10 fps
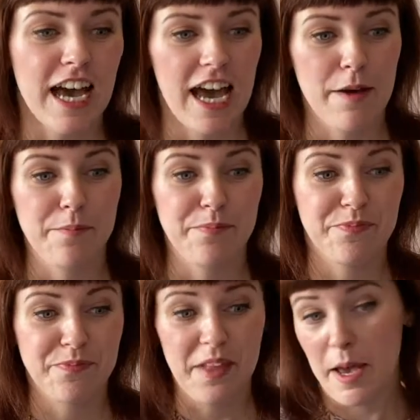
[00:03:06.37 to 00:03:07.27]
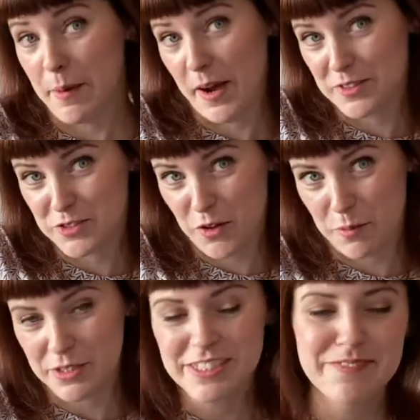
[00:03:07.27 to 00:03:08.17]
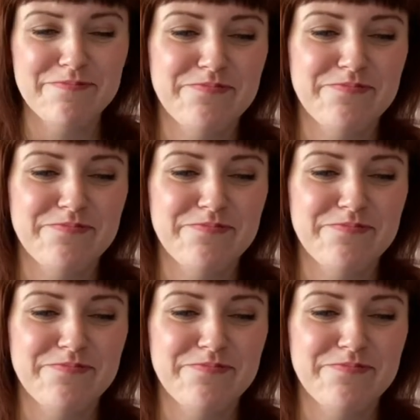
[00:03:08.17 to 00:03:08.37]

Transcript: about our strawberries.